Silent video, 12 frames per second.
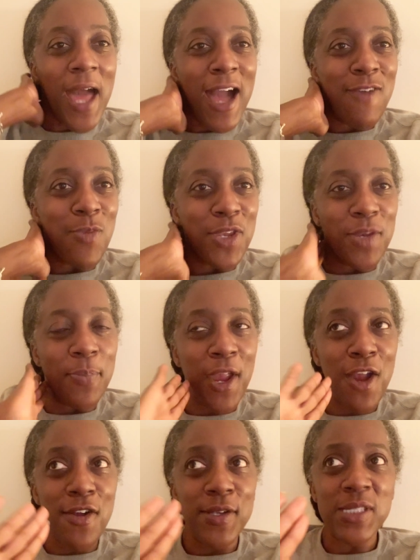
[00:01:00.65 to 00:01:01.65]
I've been in
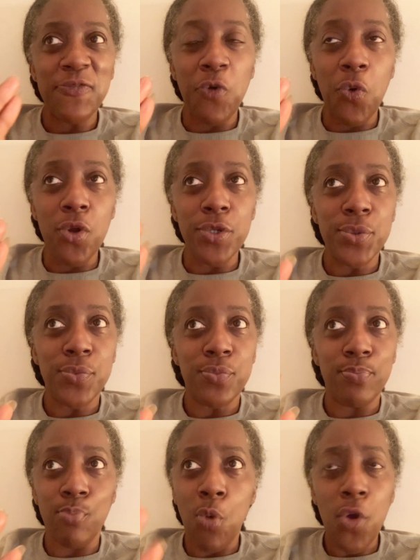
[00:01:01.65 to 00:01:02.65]
Paris for
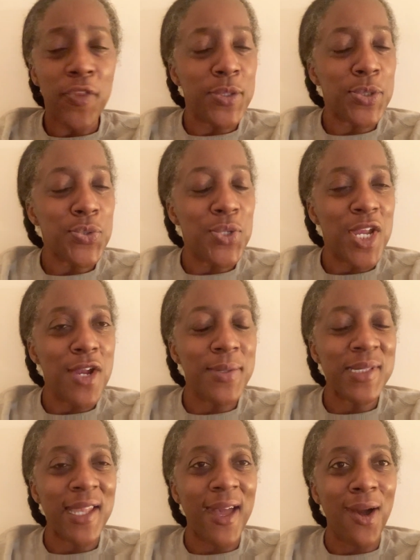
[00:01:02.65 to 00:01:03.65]
more than 2
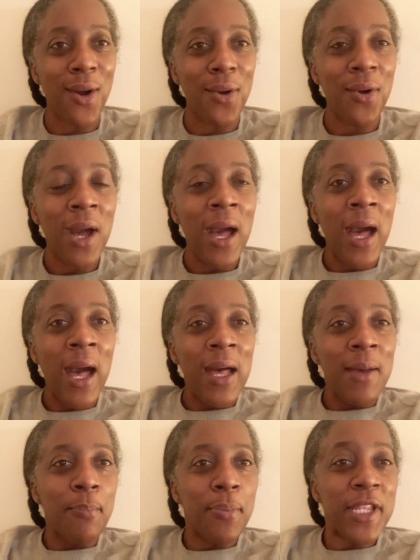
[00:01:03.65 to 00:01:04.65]
years now.
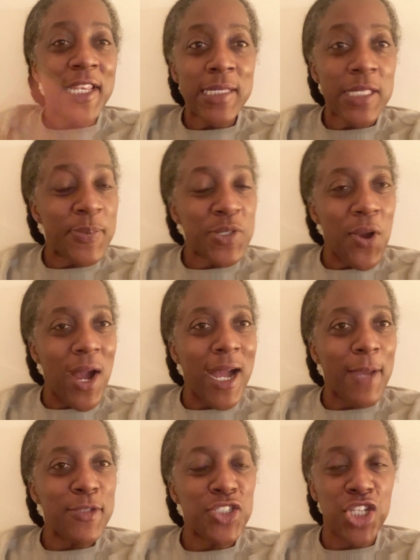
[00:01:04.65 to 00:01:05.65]
Please
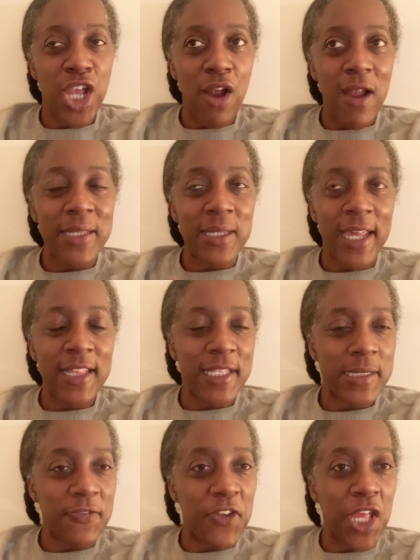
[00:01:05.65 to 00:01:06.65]
subscribe, share, and like
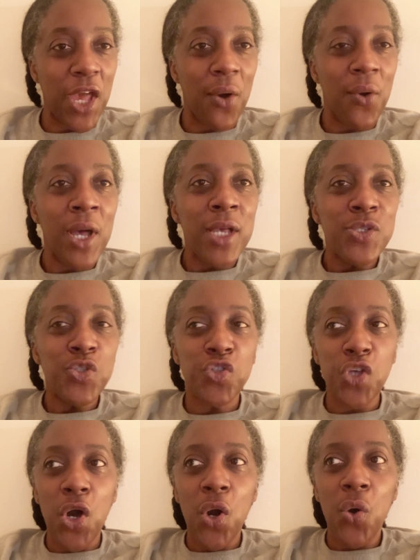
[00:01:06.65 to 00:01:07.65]
this video.
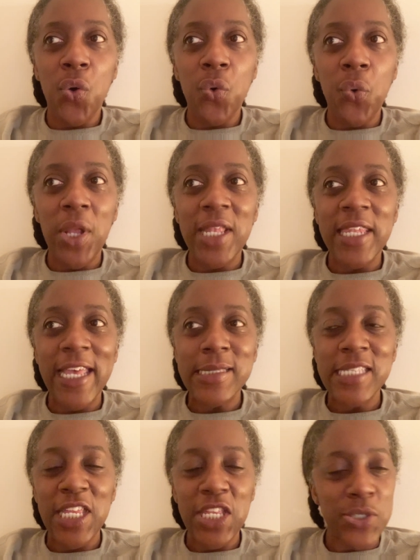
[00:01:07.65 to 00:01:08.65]
So let's
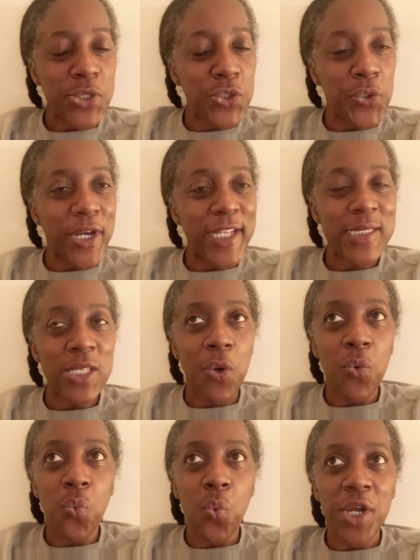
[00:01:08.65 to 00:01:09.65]
get into it. So
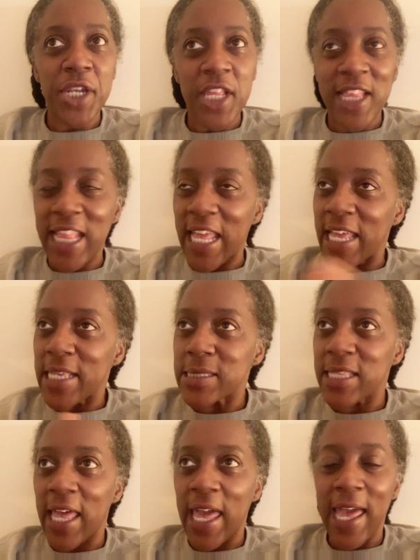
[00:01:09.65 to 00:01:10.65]
one of the things
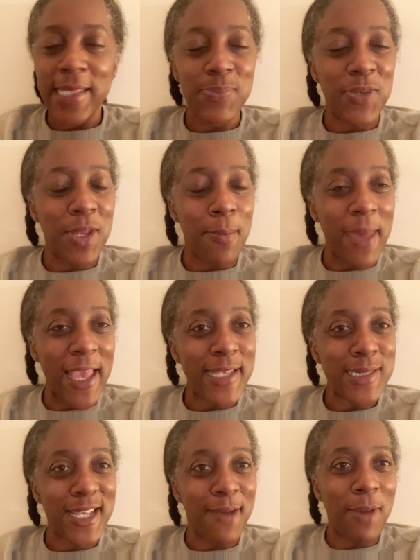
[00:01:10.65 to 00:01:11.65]
that has been
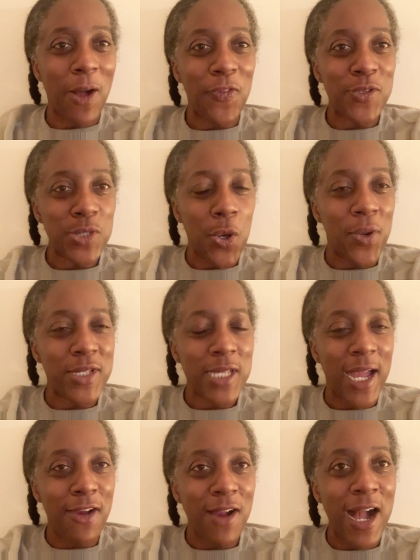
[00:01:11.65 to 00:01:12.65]
amazing about this whole
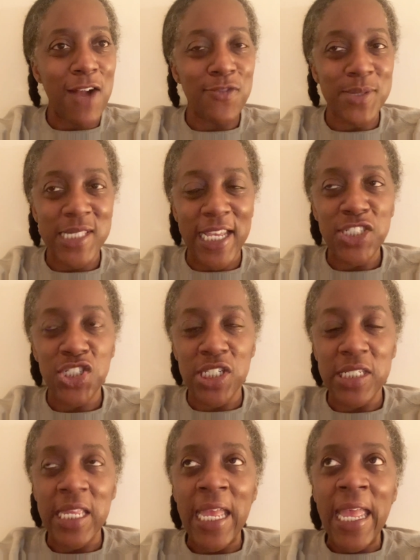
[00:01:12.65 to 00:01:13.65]
entire
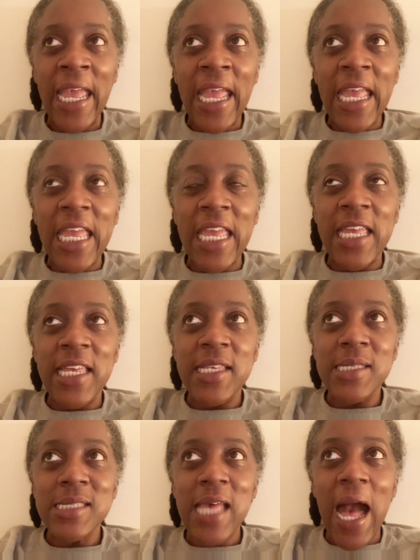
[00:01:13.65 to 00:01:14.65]
conversation
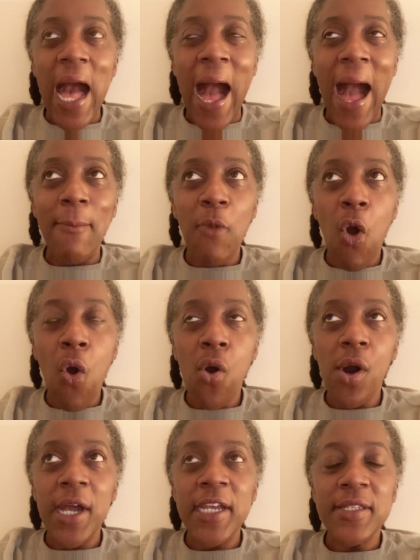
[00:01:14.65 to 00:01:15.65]
is I'm
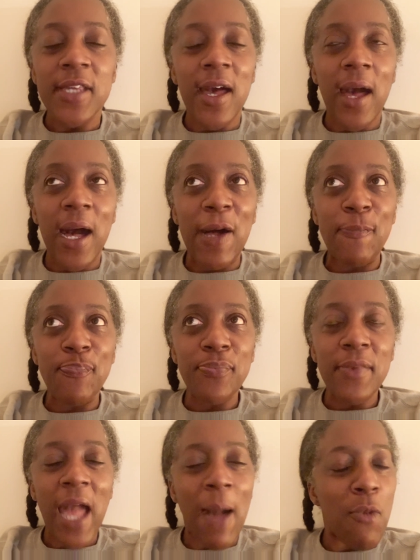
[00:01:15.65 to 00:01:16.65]
on
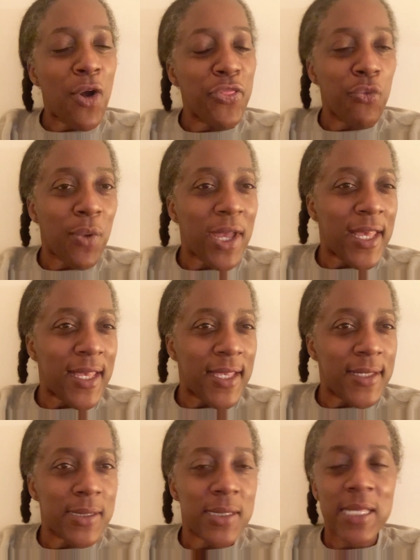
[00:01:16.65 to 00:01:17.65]

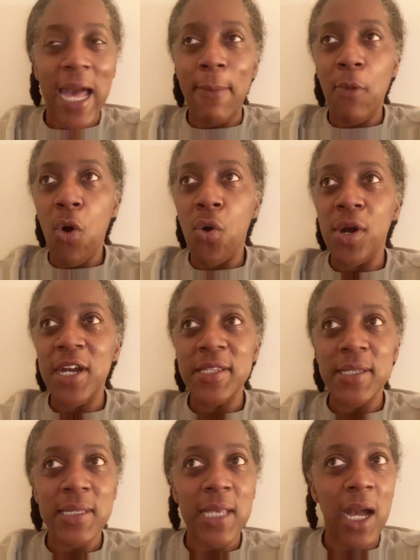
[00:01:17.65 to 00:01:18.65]
Threads, I'm
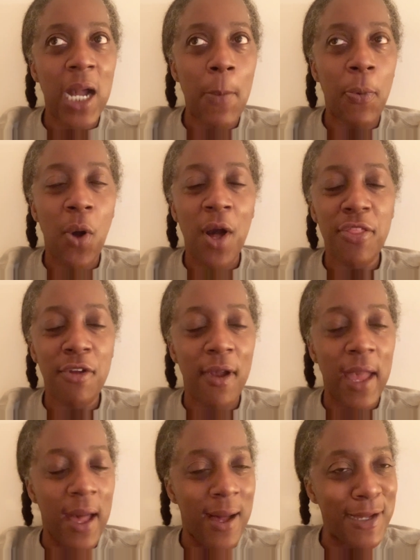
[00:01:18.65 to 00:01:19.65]
on a couple
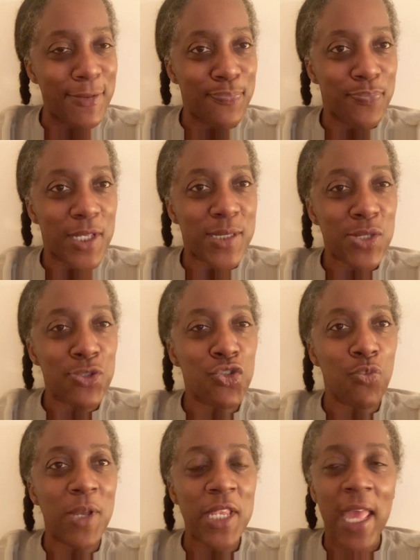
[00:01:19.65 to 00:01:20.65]
other
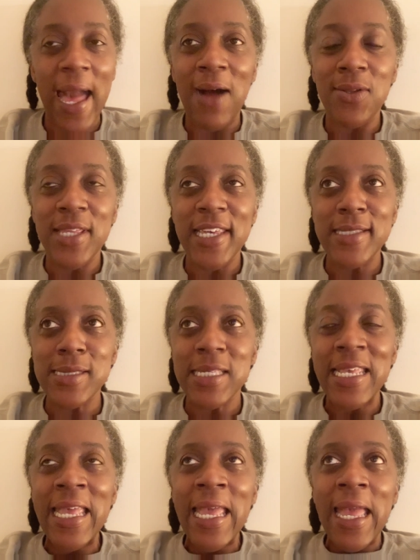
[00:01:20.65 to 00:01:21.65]
social media outlets,
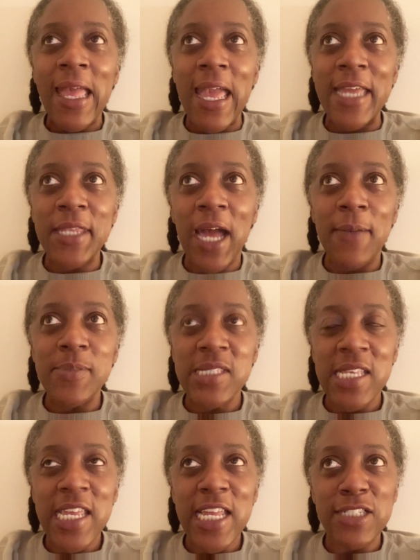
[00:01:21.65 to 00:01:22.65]
and I'm
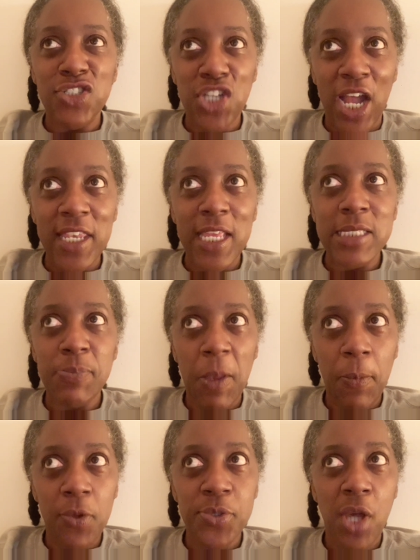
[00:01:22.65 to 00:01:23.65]
seeing Chinese
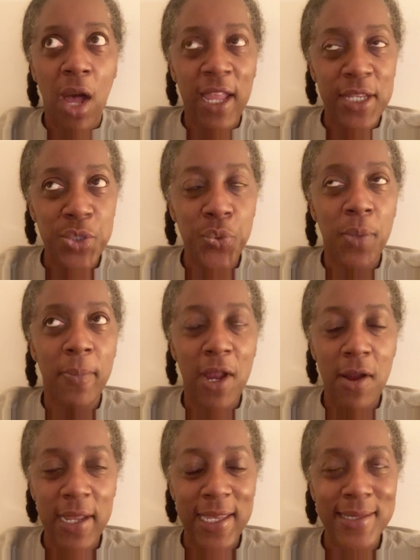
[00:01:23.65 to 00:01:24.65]
people talking to
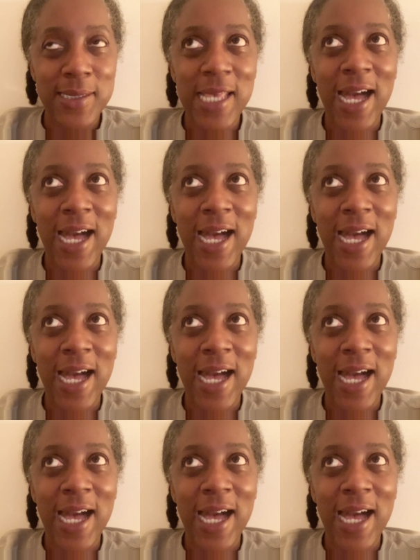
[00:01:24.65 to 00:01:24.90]
Americans.